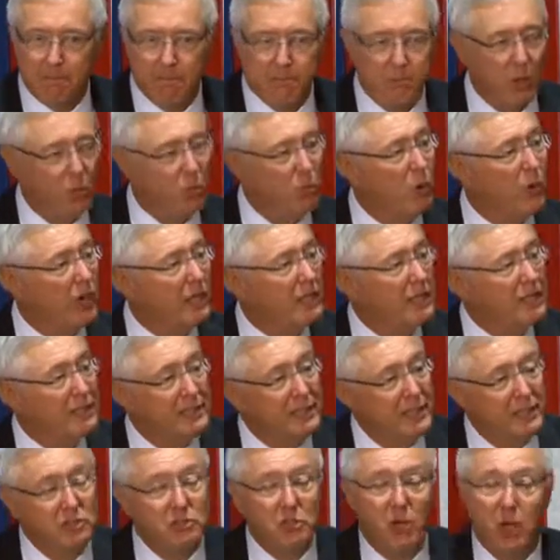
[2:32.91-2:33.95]
But what he
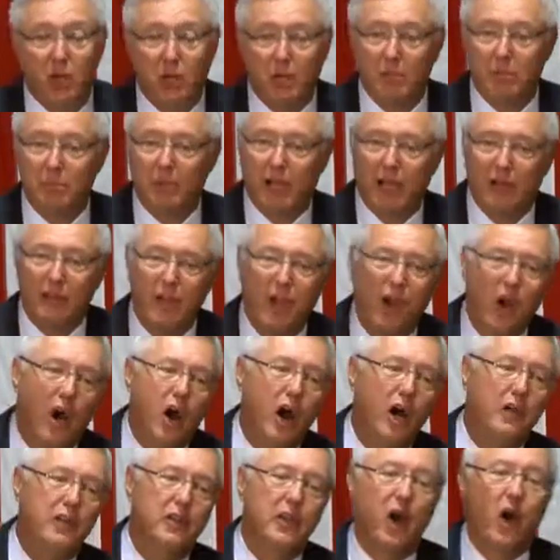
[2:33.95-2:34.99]
did talk about
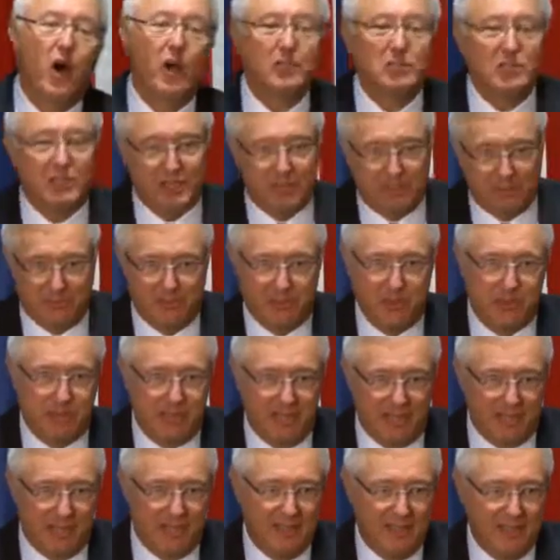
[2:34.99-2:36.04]
ad nauseum to
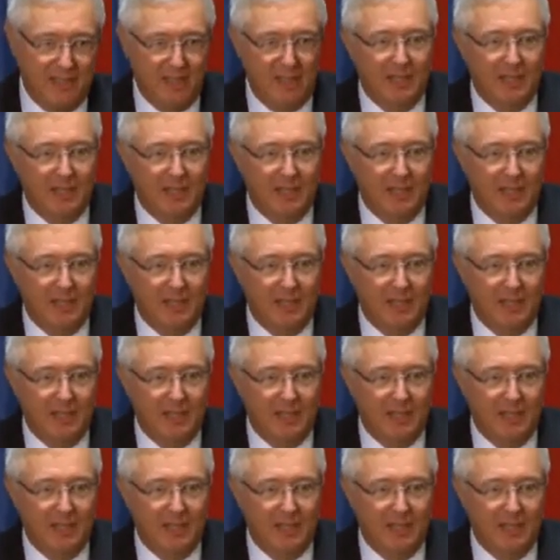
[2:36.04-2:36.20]
me